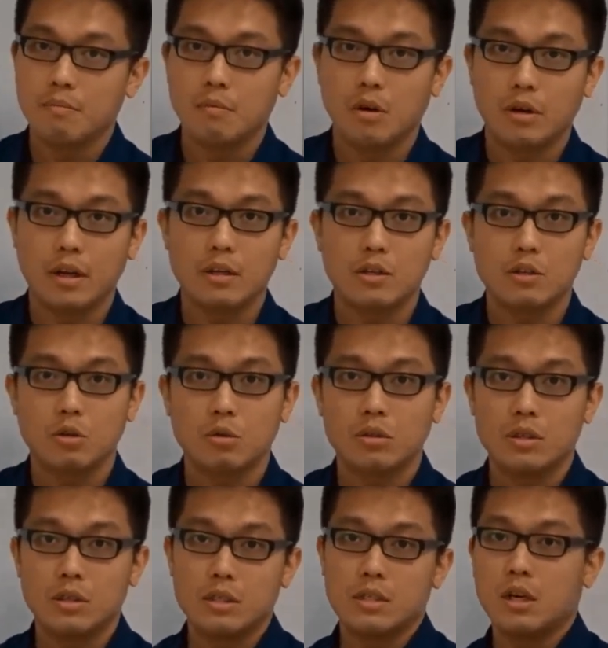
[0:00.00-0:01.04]
Okay, so
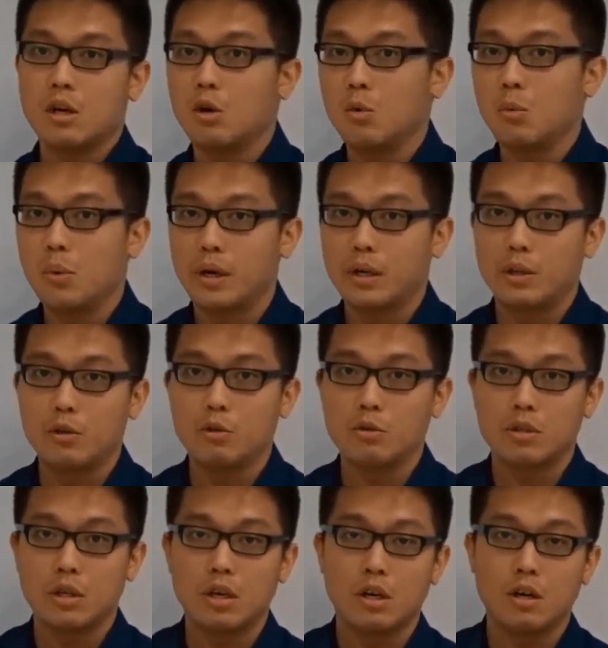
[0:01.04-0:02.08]
this is how we're going to use
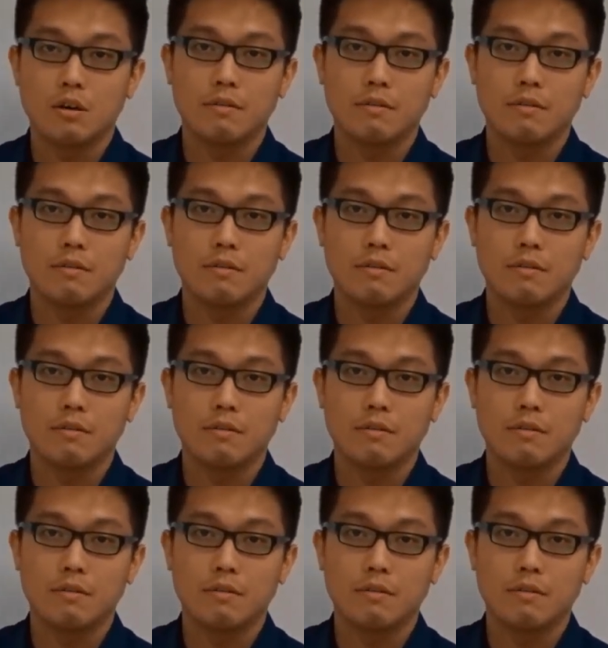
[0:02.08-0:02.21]
the